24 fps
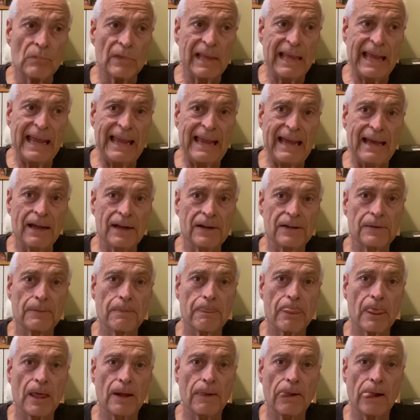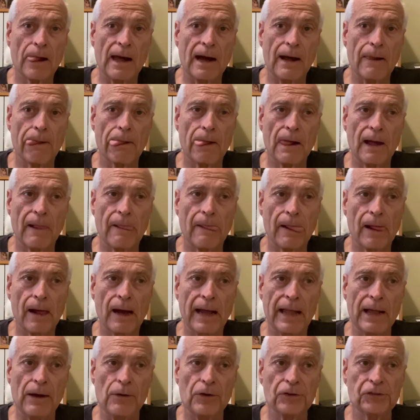And
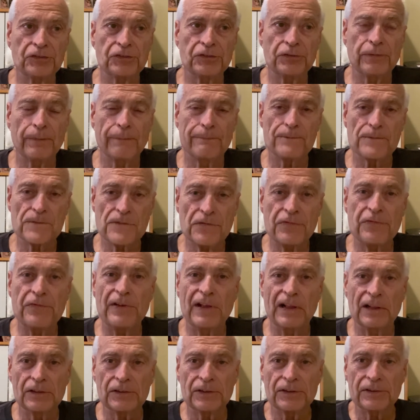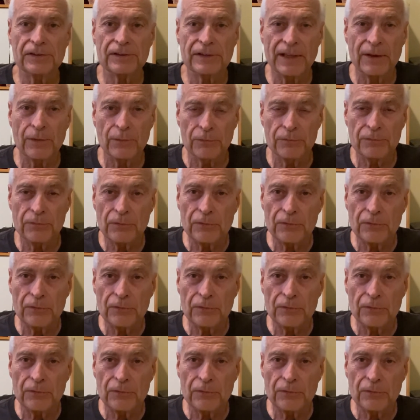I always felt it